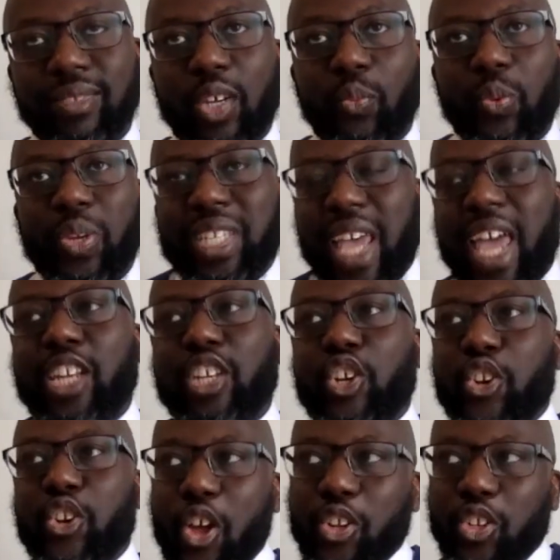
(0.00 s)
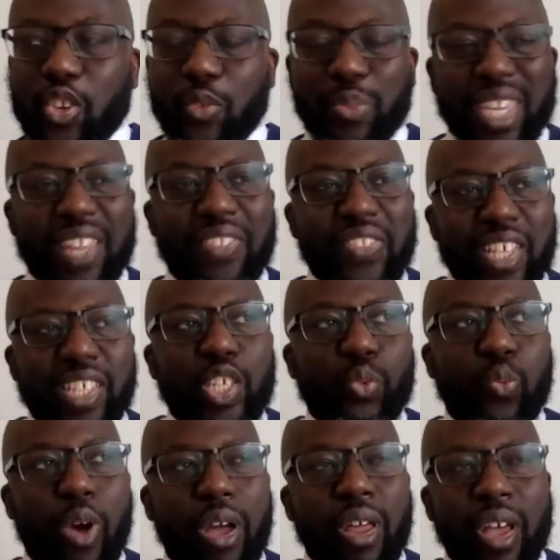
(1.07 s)
We tend not to be, and this is
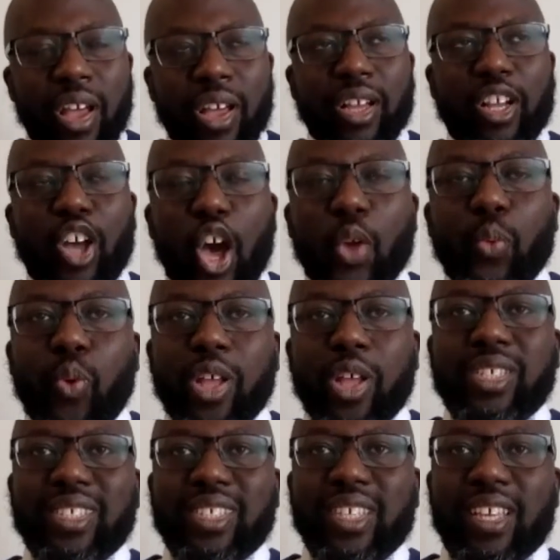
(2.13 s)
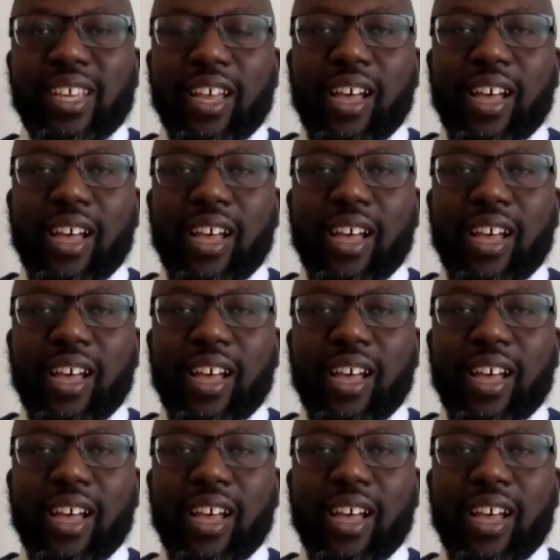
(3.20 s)
what God wants